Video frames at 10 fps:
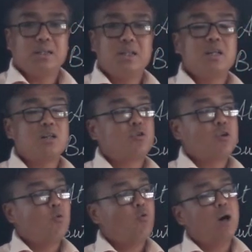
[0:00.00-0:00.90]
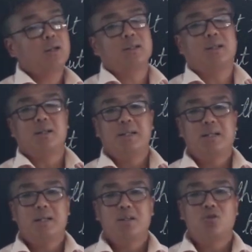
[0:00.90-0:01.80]
This is what the
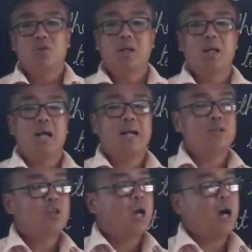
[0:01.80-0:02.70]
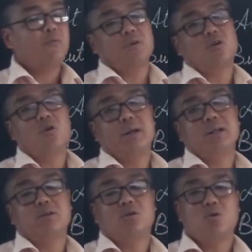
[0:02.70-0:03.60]
readers realize after
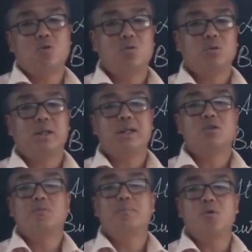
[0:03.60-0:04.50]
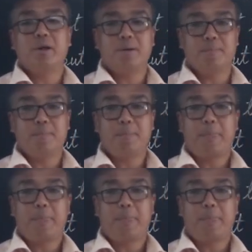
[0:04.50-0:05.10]
going through this poem.